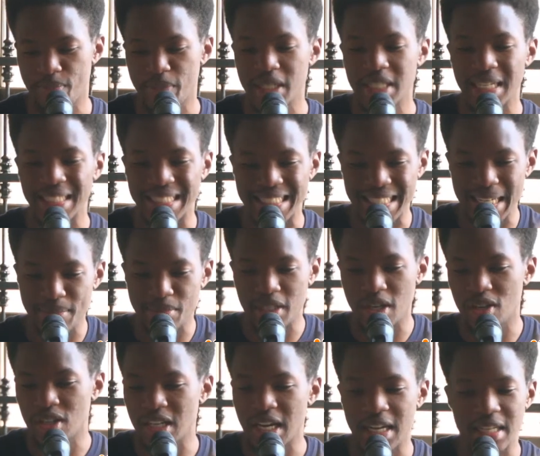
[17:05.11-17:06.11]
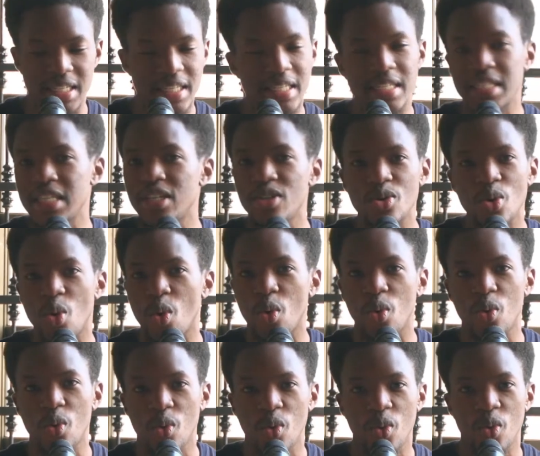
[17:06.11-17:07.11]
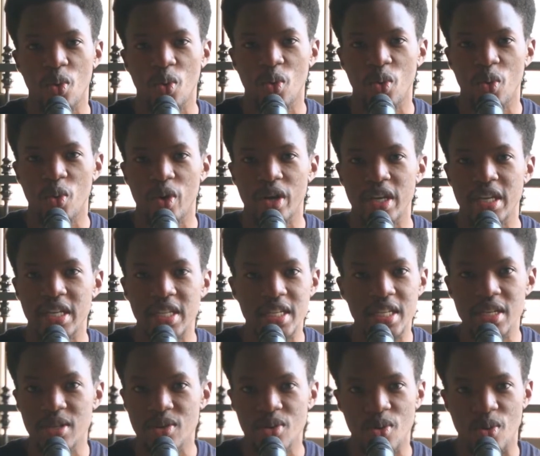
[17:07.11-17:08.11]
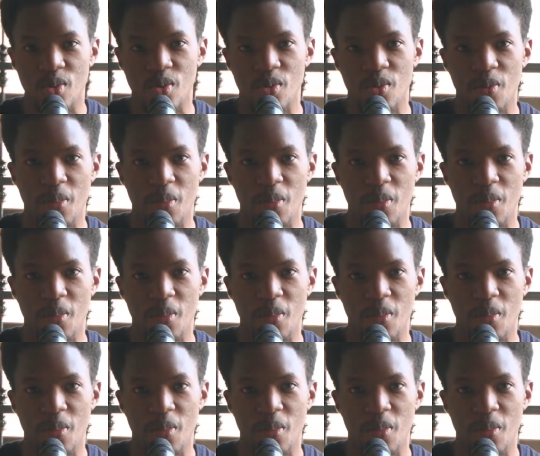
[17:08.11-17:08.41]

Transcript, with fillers: Peter stepped out and he didn't know. He didn't know.